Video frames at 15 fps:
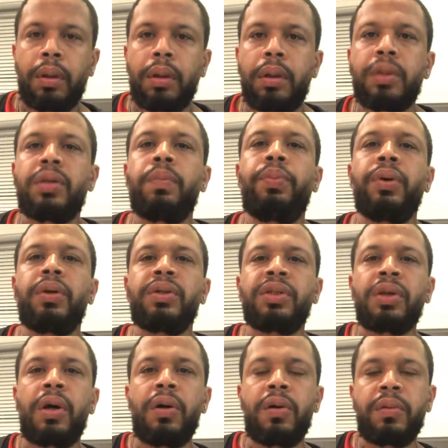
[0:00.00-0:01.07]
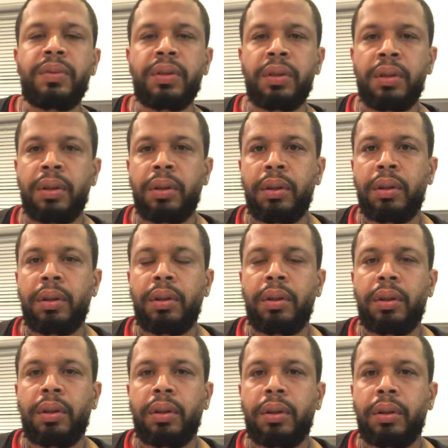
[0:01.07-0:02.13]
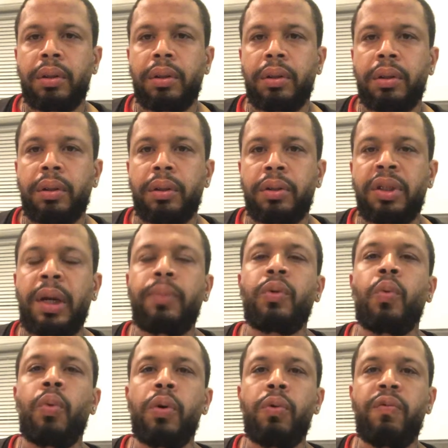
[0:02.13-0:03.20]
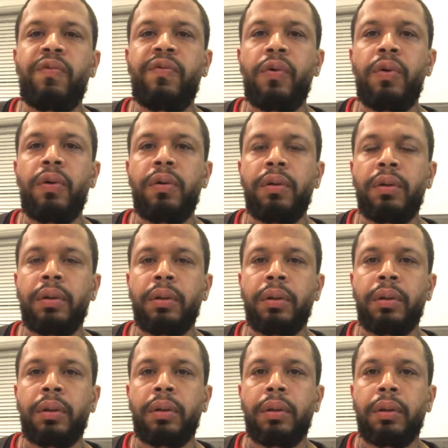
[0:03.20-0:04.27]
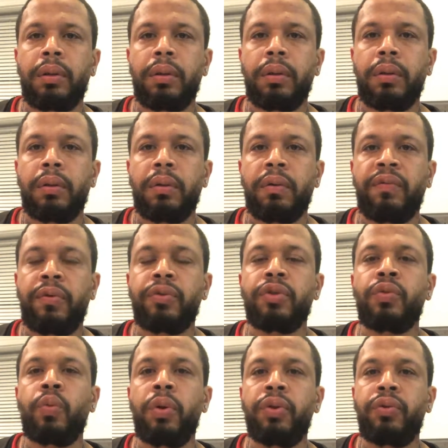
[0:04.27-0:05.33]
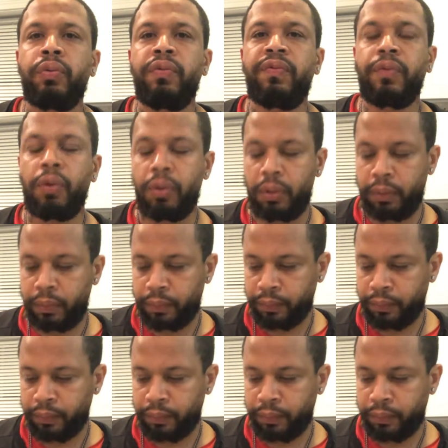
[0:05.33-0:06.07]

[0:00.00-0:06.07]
It's the book of Psalms, chapter 104, verses 1 through 4.